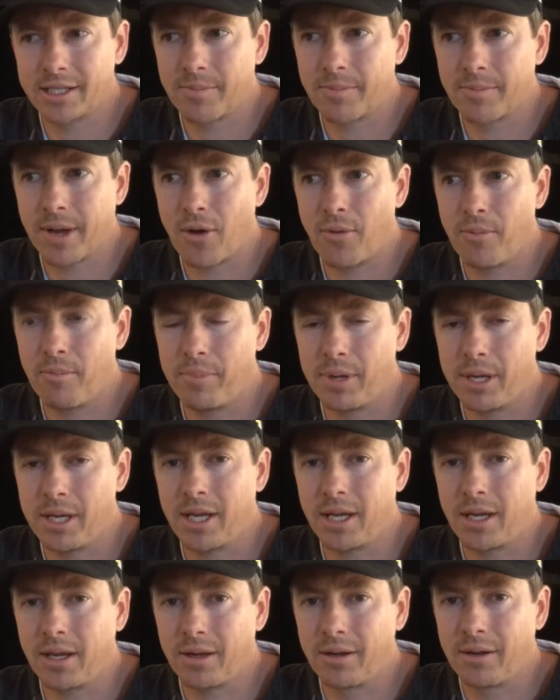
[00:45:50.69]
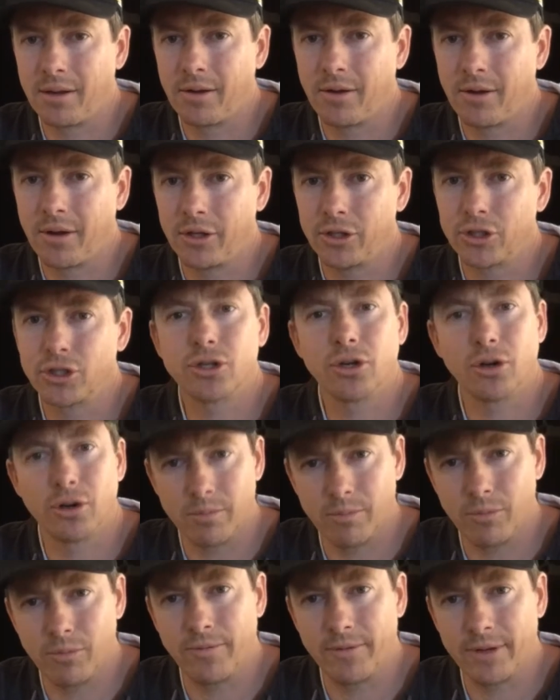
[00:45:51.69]
about being in
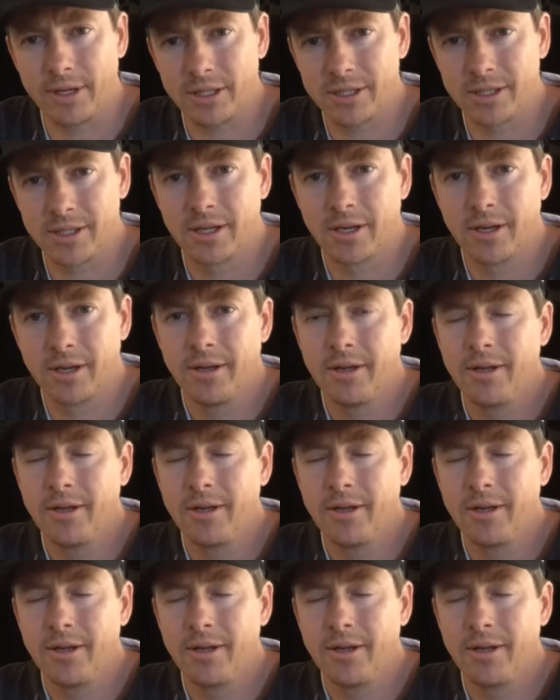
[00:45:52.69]
certain movies.